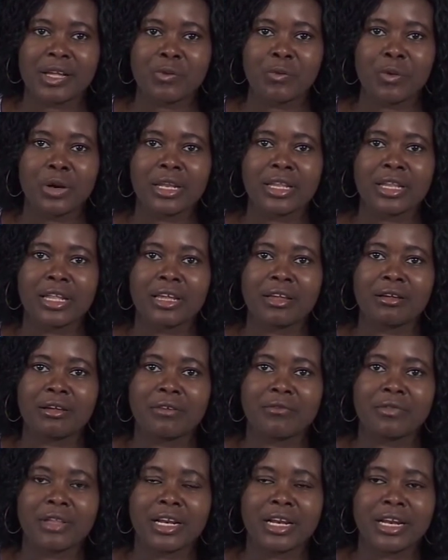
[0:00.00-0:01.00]

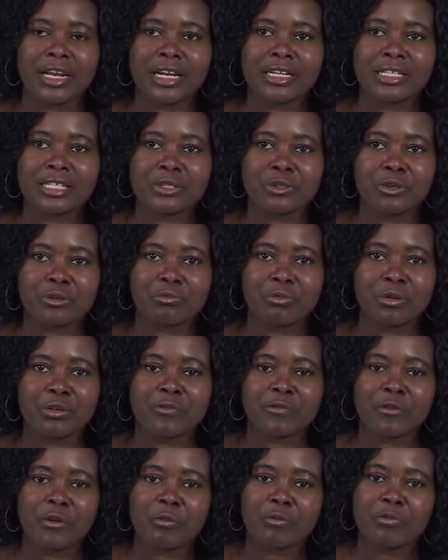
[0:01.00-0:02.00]
If the learner did not
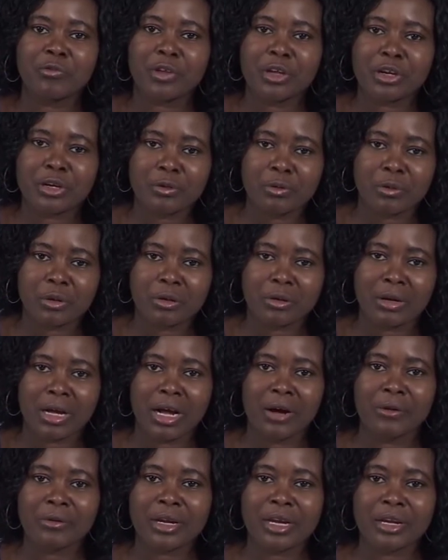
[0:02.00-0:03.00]
perform very well,
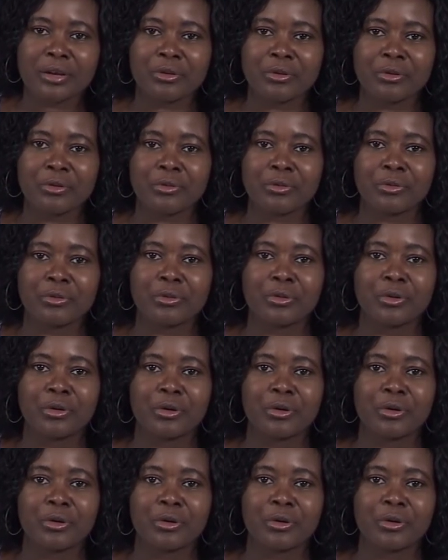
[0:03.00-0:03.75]
how can you